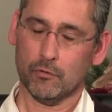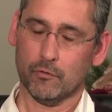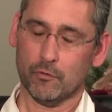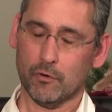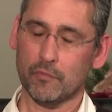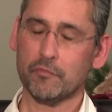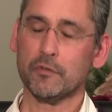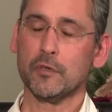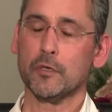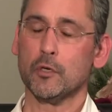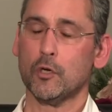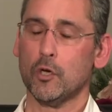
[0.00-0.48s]

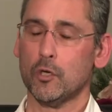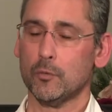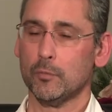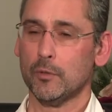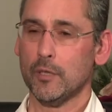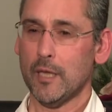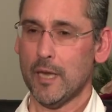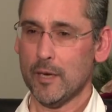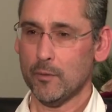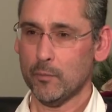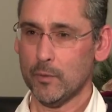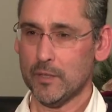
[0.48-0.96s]
Gryphon
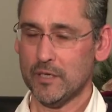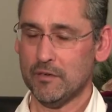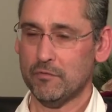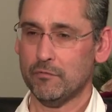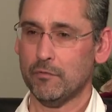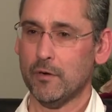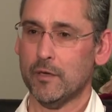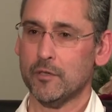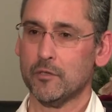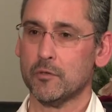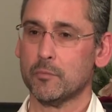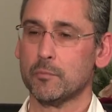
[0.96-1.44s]
Global Equity
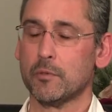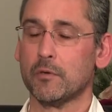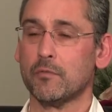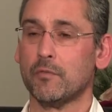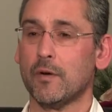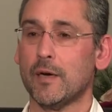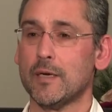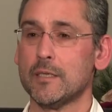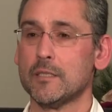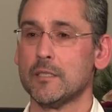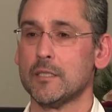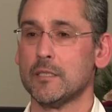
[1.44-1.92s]
Fund
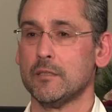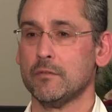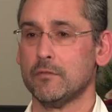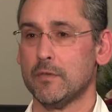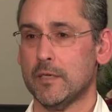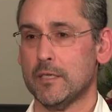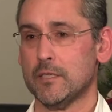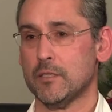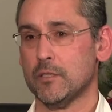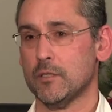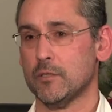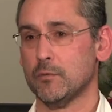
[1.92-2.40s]
provides
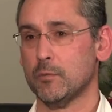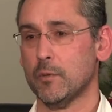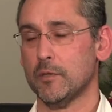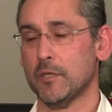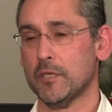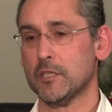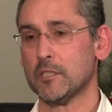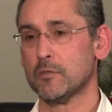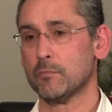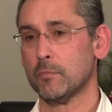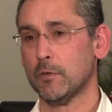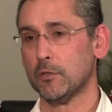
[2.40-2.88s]
investors with
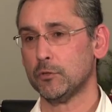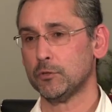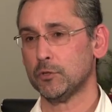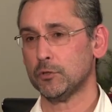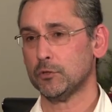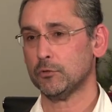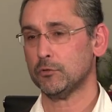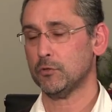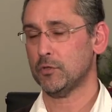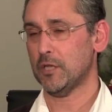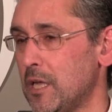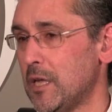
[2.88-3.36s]
exposure
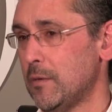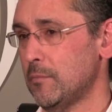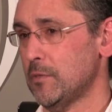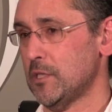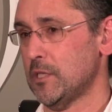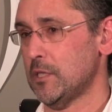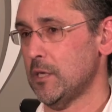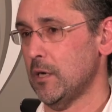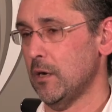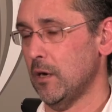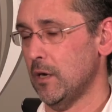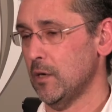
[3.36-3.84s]
to the
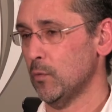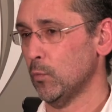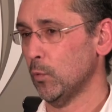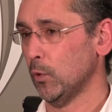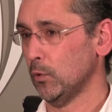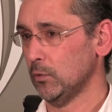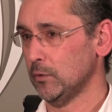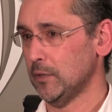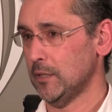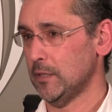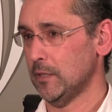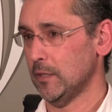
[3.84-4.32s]
MSCI
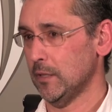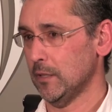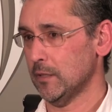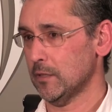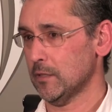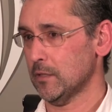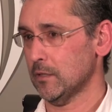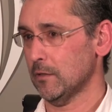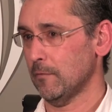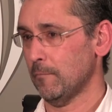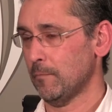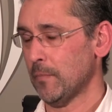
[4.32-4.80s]
World
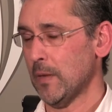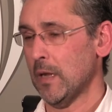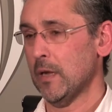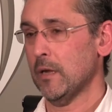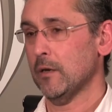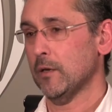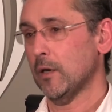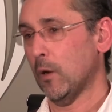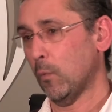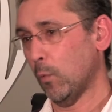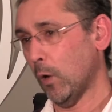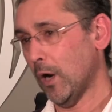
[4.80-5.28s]
Index.
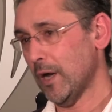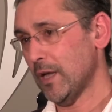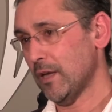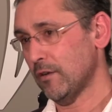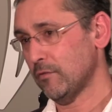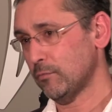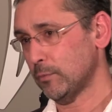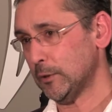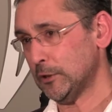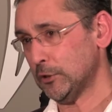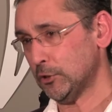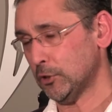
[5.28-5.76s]
Now, why
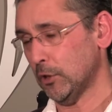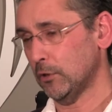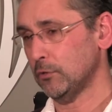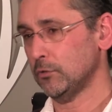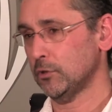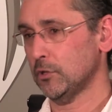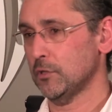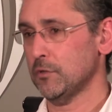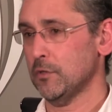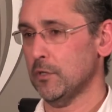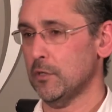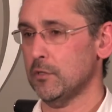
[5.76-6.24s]
have we
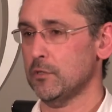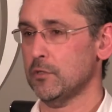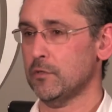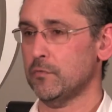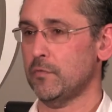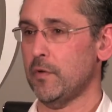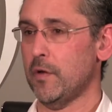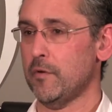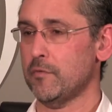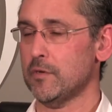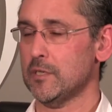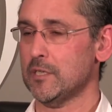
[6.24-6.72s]
chosen those
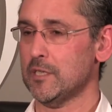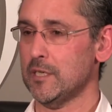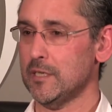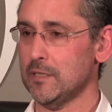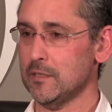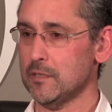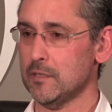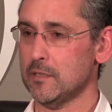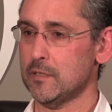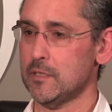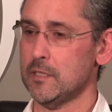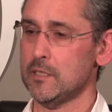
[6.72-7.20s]
various
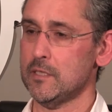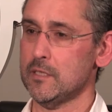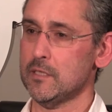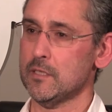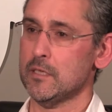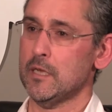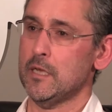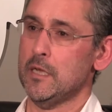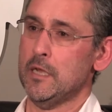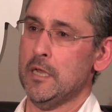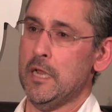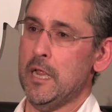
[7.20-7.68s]
indices?
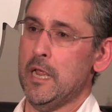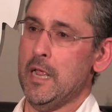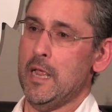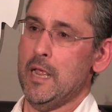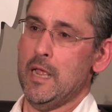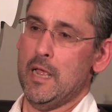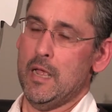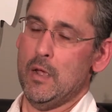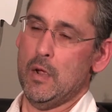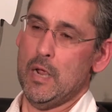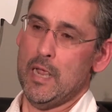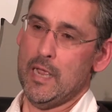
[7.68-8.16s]

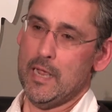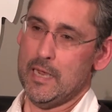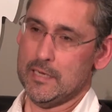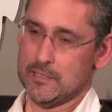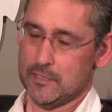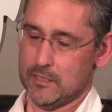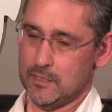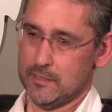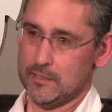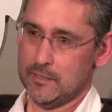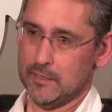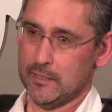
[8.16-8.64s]

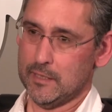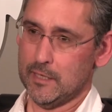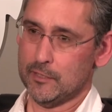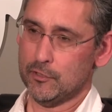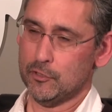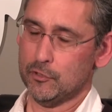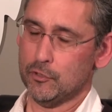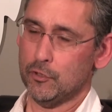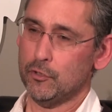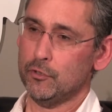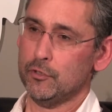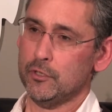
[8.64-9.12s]
As I
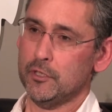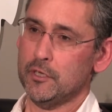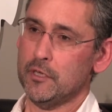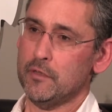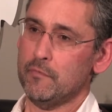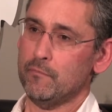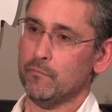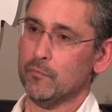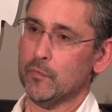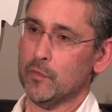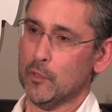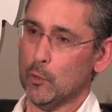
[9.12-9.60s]
indicated
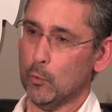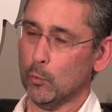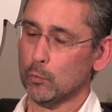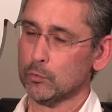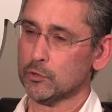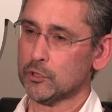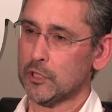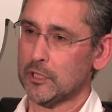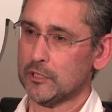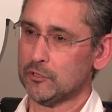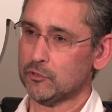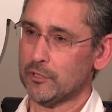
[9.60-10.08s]
earlier, the
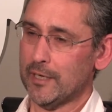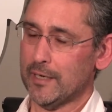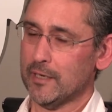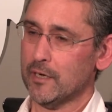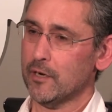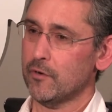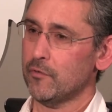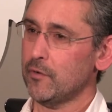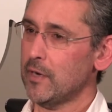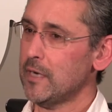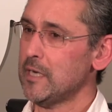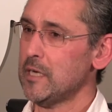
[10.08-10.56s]
all-share
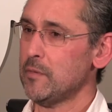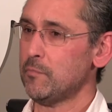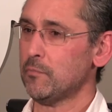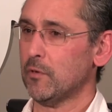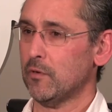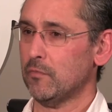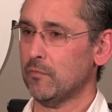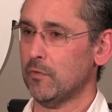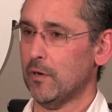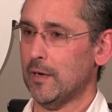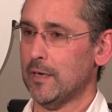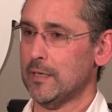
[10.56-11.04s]
tracker really
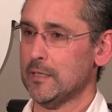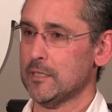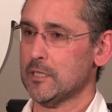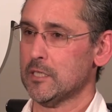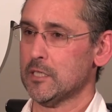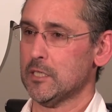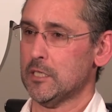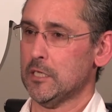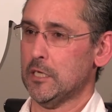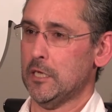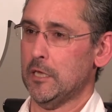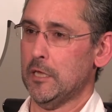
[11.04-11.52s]

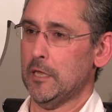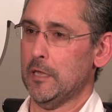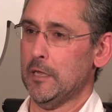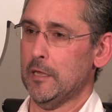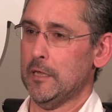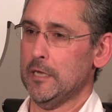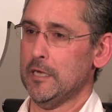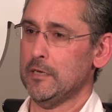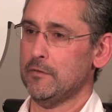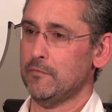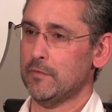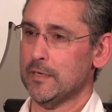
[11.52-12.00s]
provides
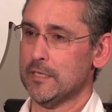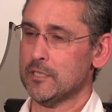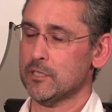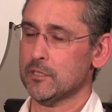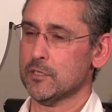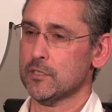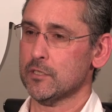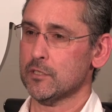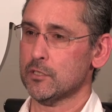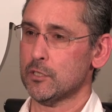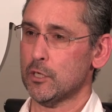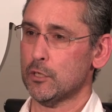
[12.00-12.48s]

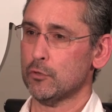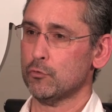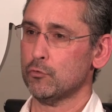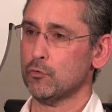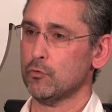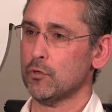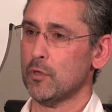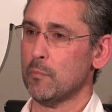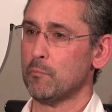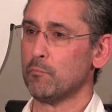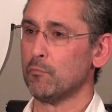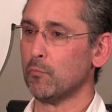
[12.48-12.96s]
investors
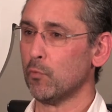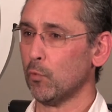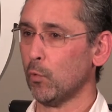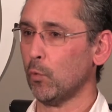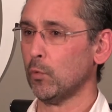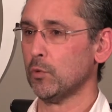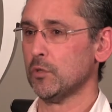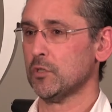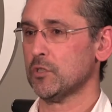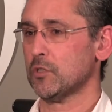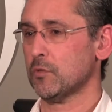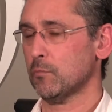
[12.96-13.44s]
to the
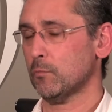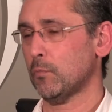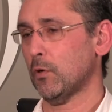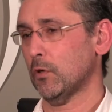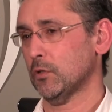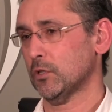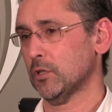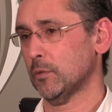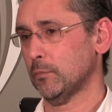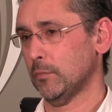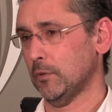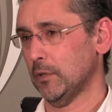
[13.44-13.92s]
broadest
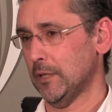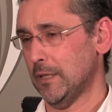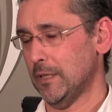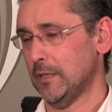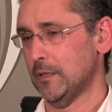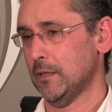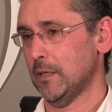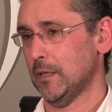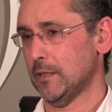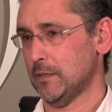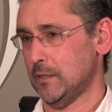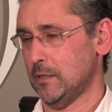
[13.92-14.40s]
possible
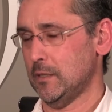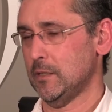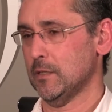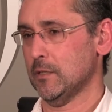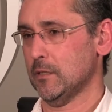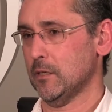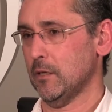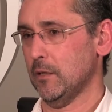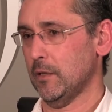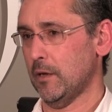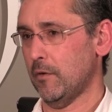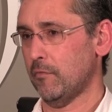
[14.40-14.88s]
index in
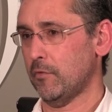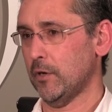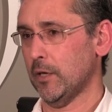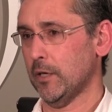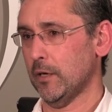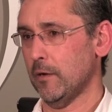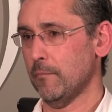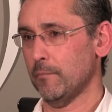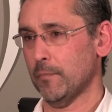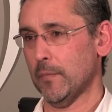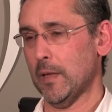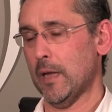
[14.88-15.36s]
South
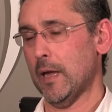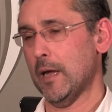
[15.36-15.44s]
Africa.